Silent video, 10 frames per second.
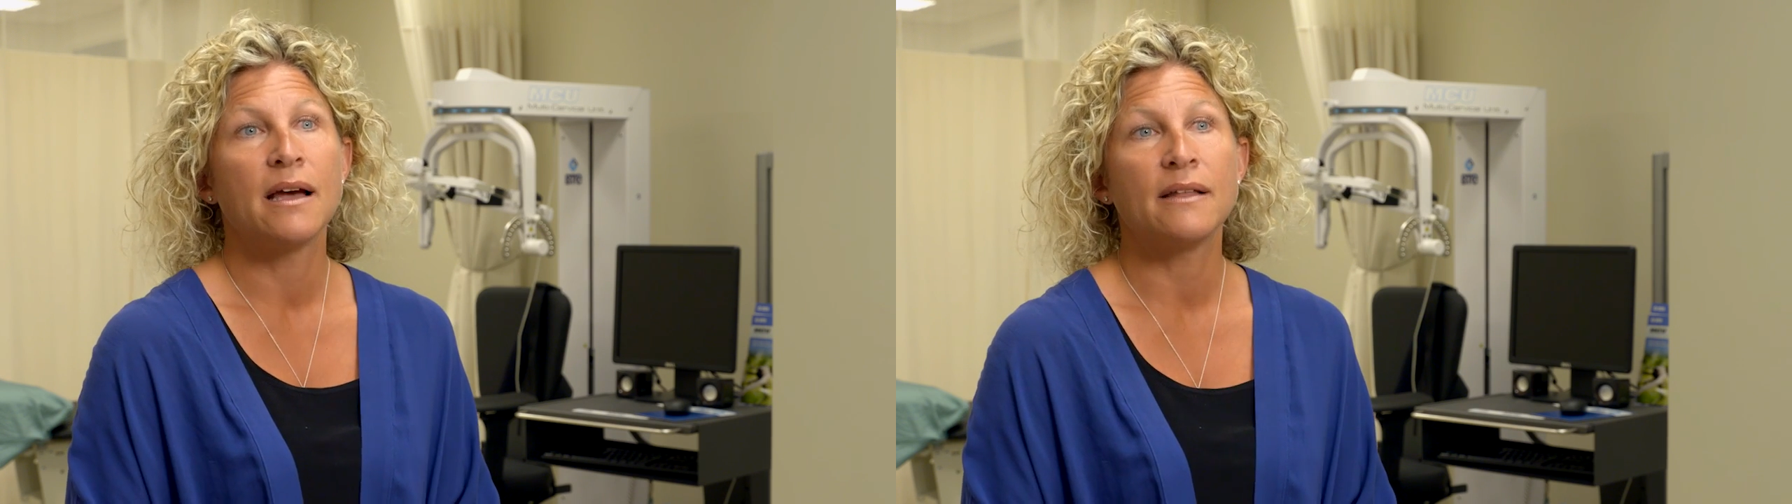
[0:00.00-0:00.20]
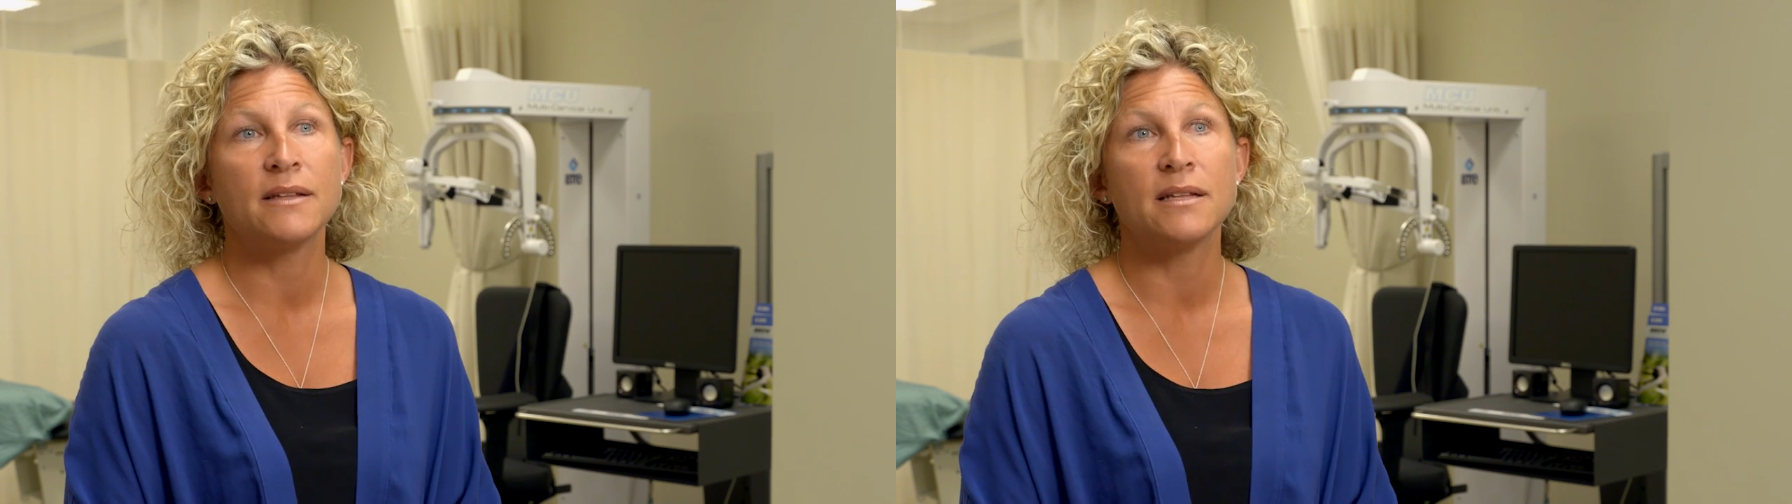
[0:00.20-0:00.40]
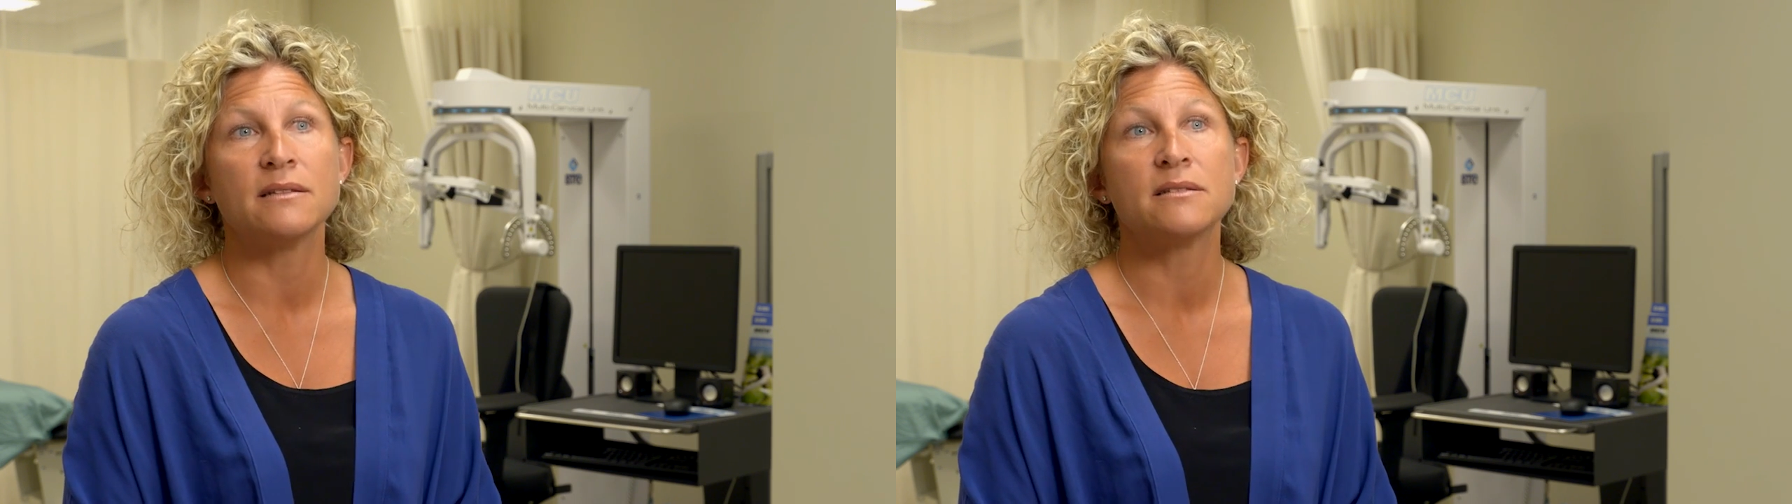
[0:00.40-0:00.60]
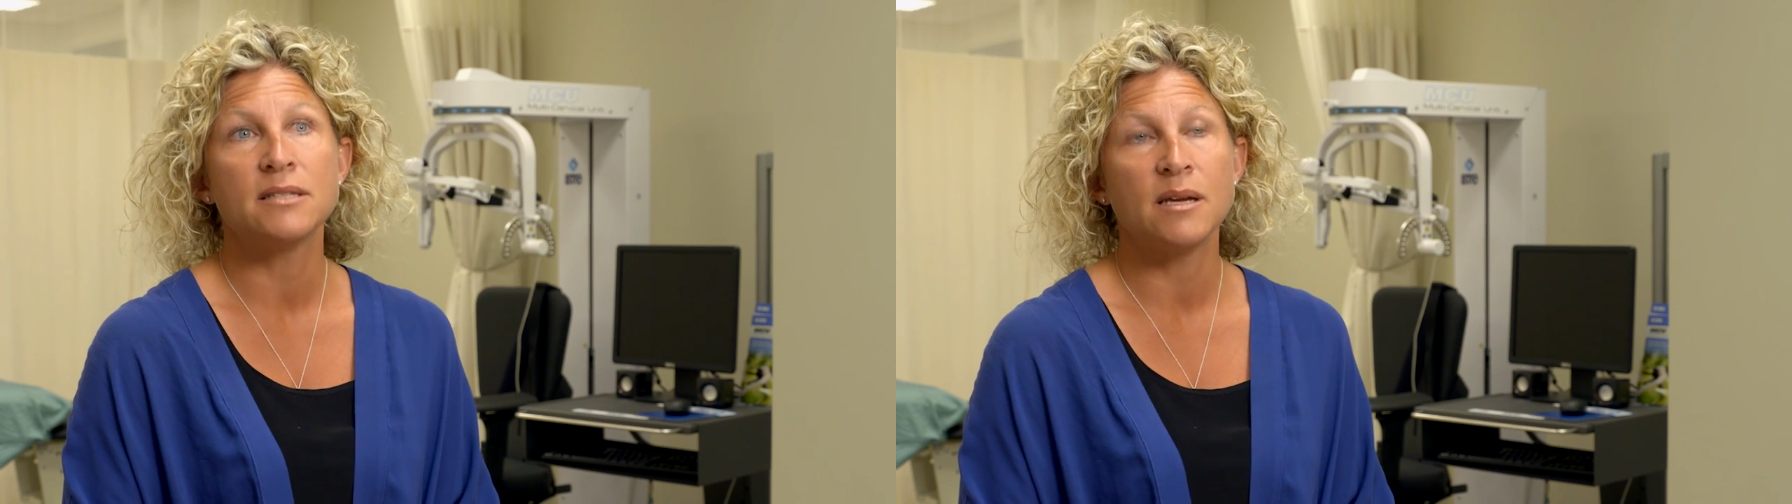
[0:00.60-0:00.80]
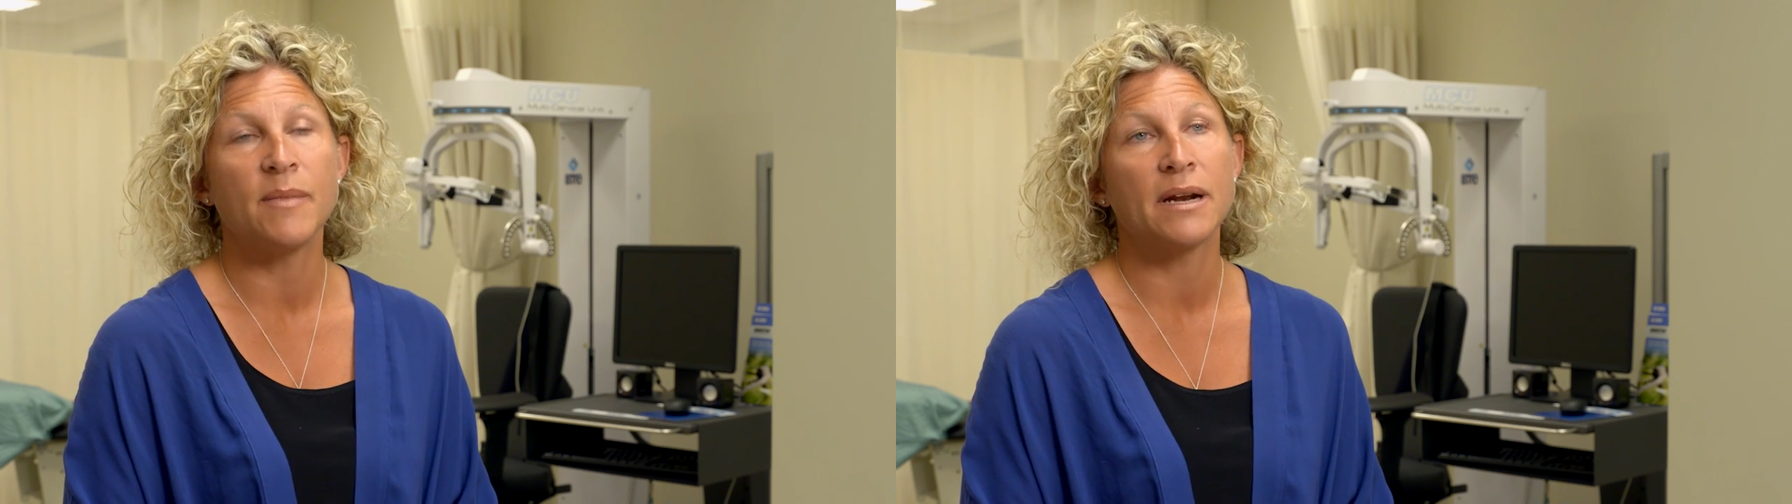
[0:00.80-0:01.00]
and then
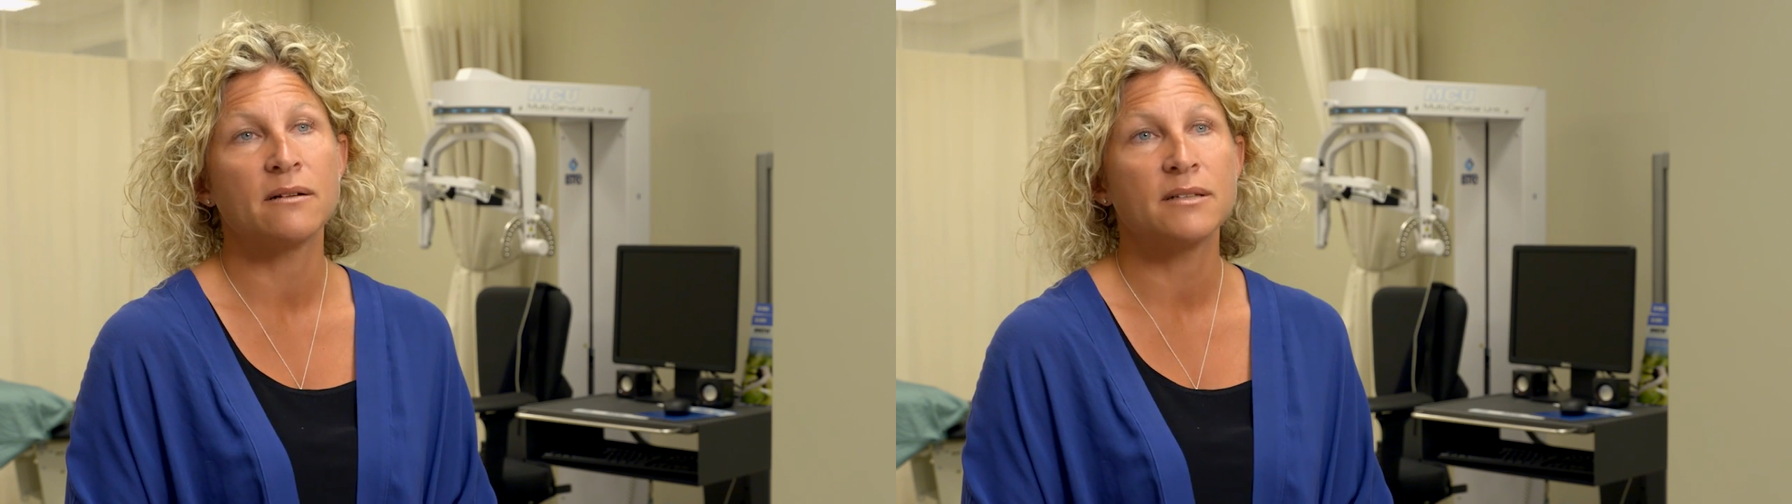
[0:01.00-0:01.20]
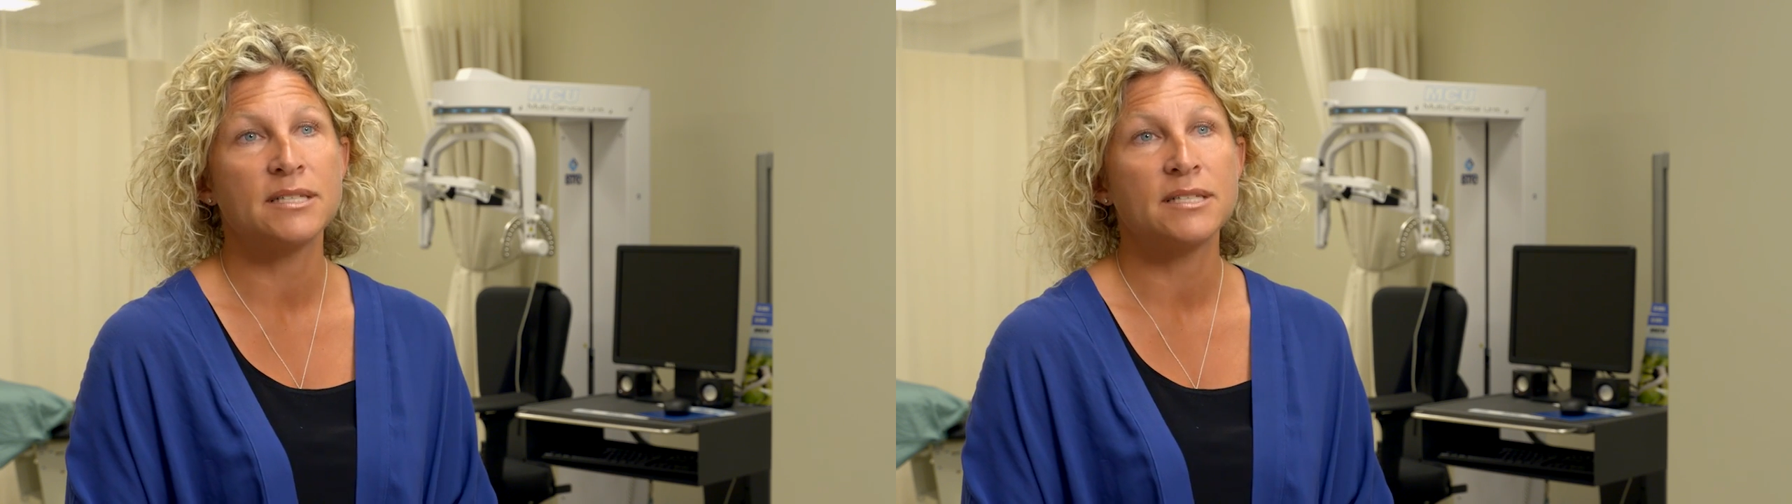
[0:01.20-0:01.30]
seek medical